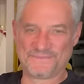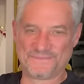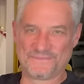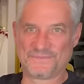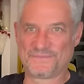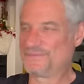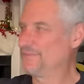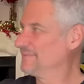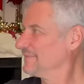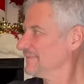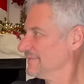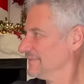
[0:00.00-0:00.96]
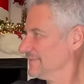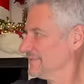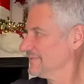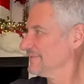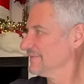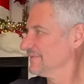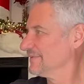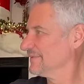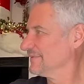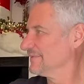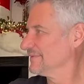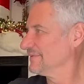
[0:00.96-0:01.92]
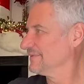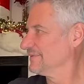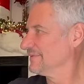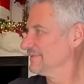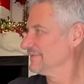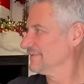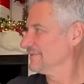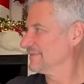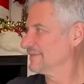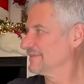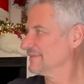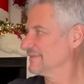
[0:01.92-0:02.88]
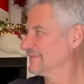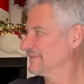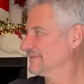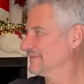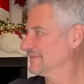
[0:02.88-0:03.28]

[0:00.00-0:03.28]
The person shown says nothing.